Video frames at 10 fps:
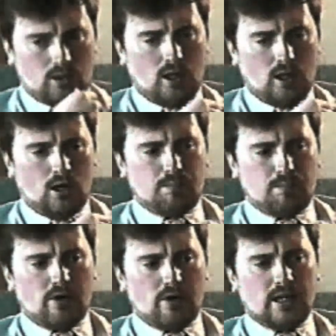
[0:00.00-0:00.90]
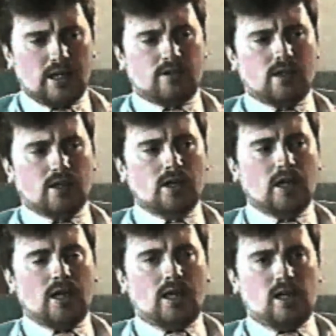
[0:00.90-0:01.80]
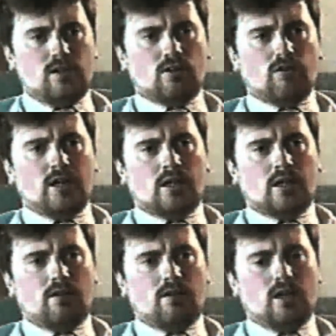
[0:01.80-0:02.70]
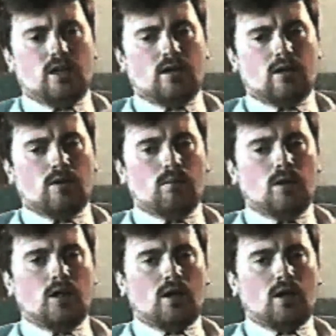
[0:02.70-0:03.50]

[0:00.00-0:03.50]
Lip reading: a lot better at integrating the